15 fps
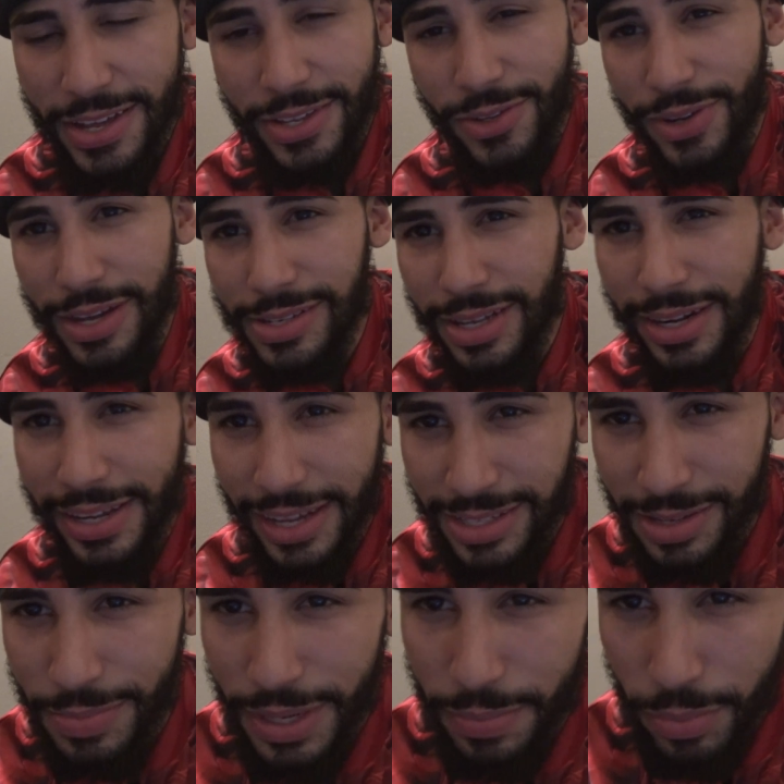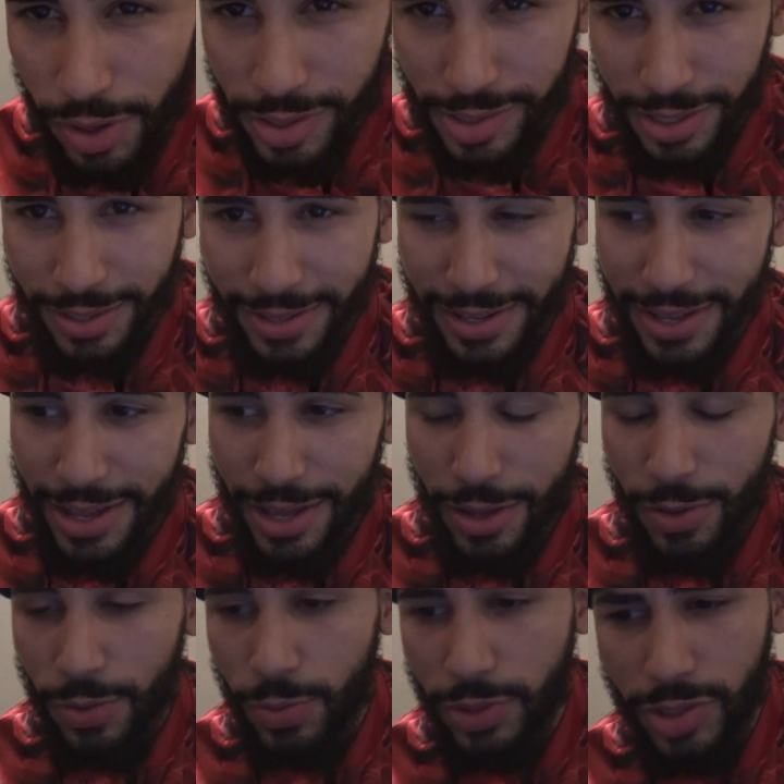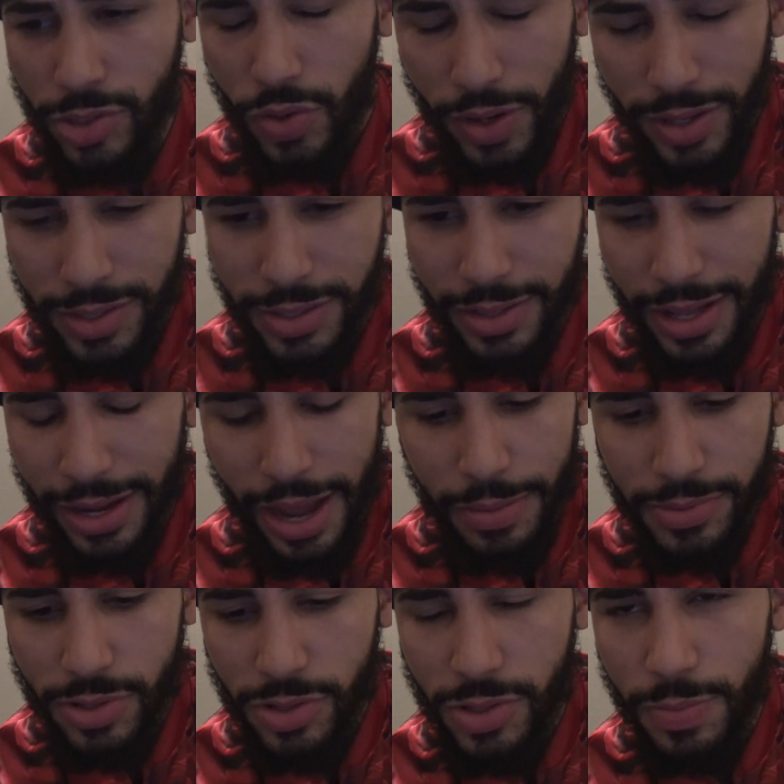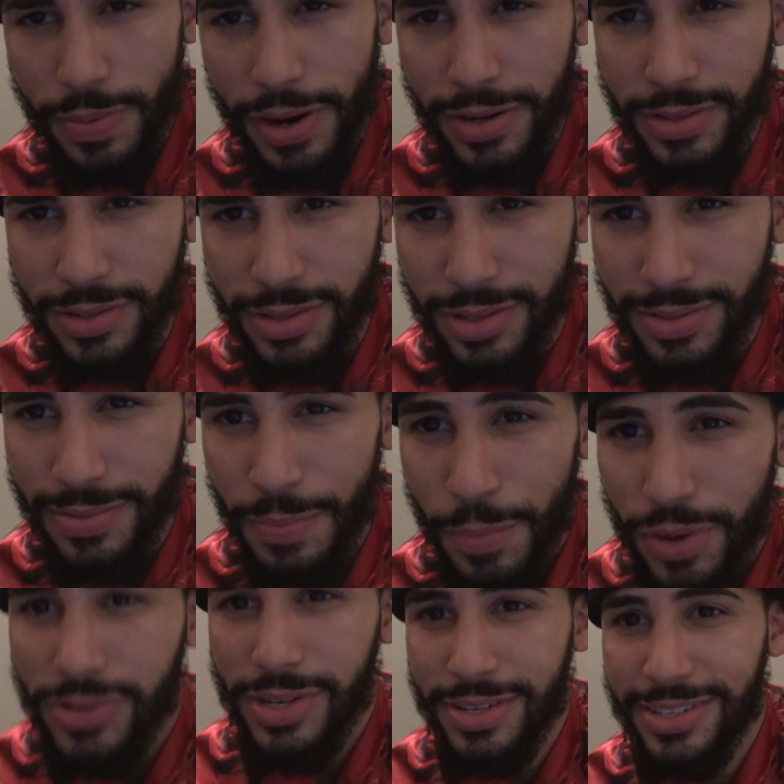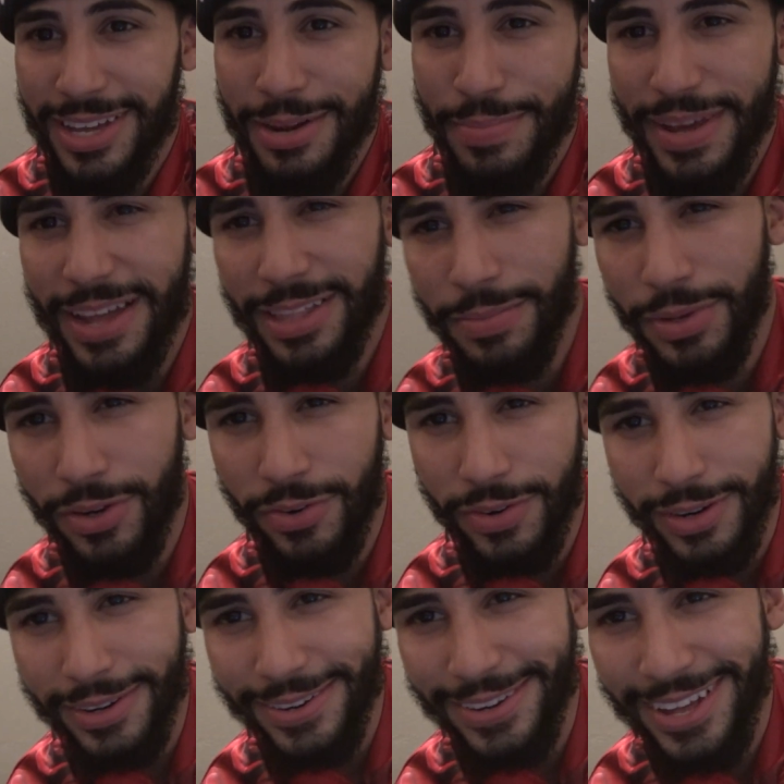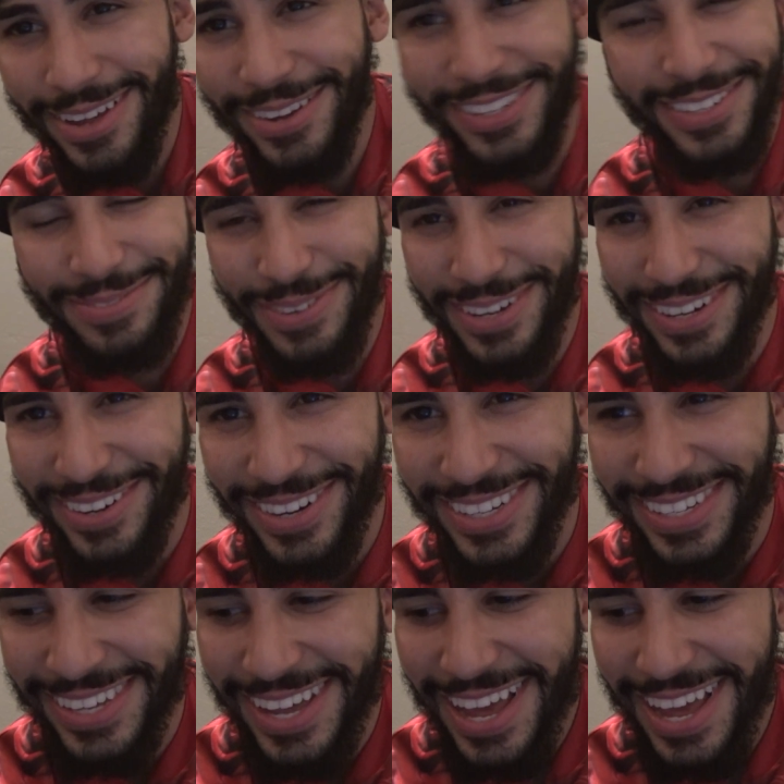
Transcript: You guys are gonna get to meet Mohsen, which is crazy. Like, I'm so surprised. This is Mohsen is gonna be at the meet and greet, which is pretty crazy.